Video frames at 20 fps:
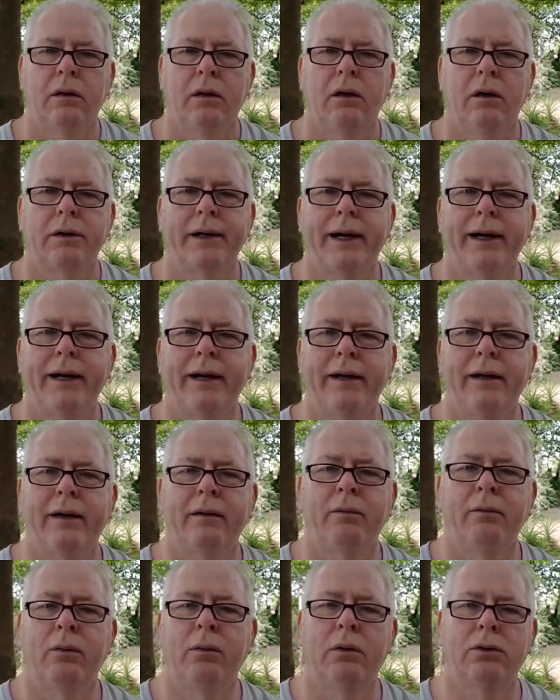Okay,
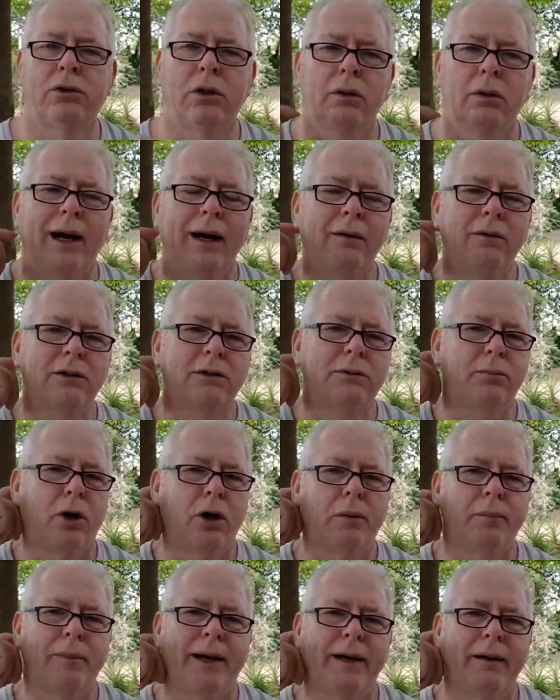so how is
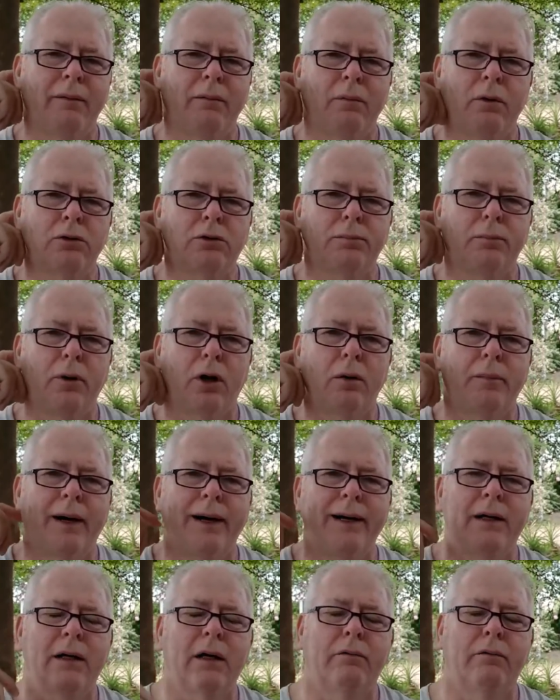Marmite? What's
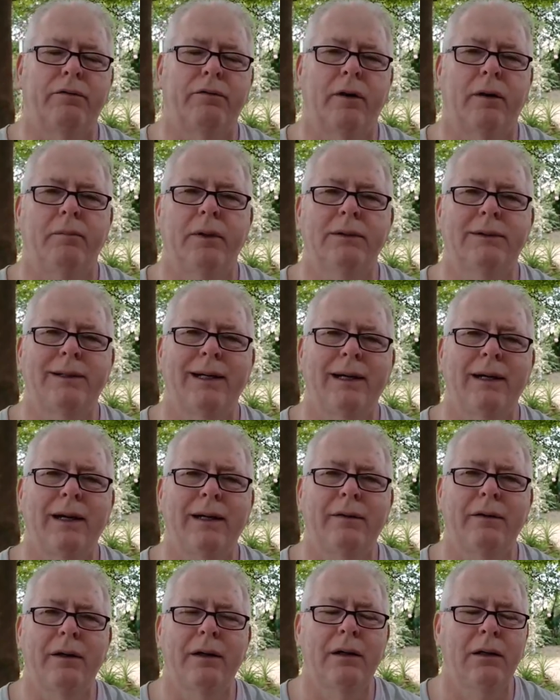Marmite come from? Is that
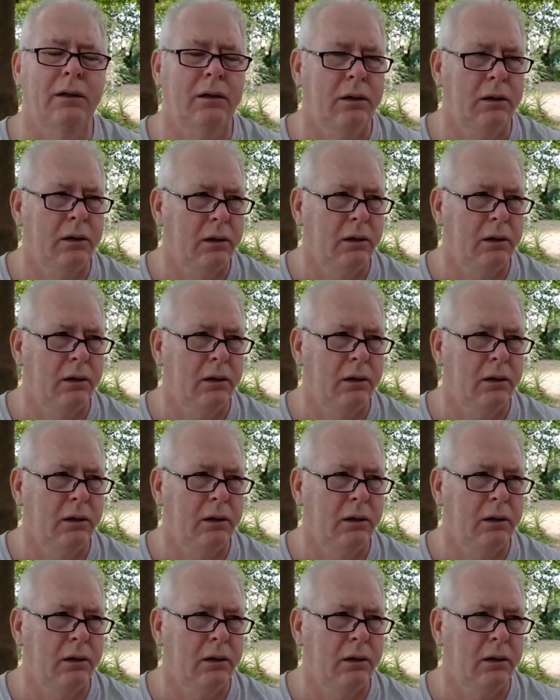like a?